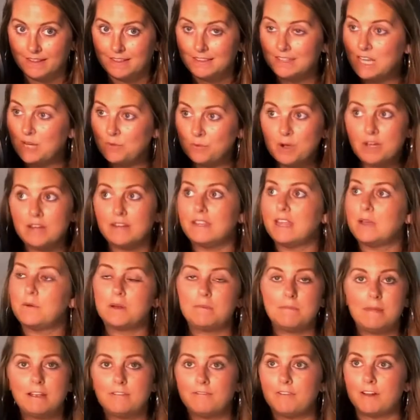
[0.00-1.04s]
They would
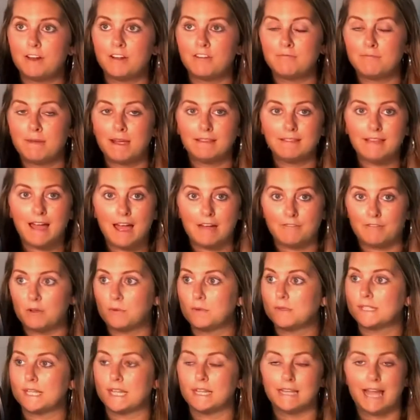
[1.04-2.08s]
make fun of my laugh. It
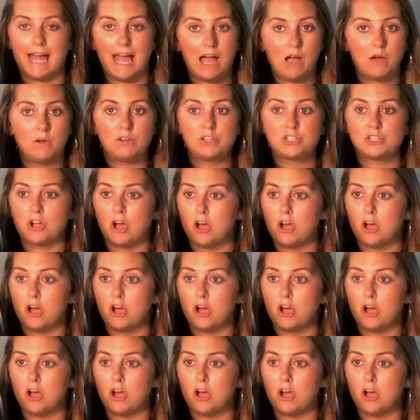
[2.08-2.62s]
was a loud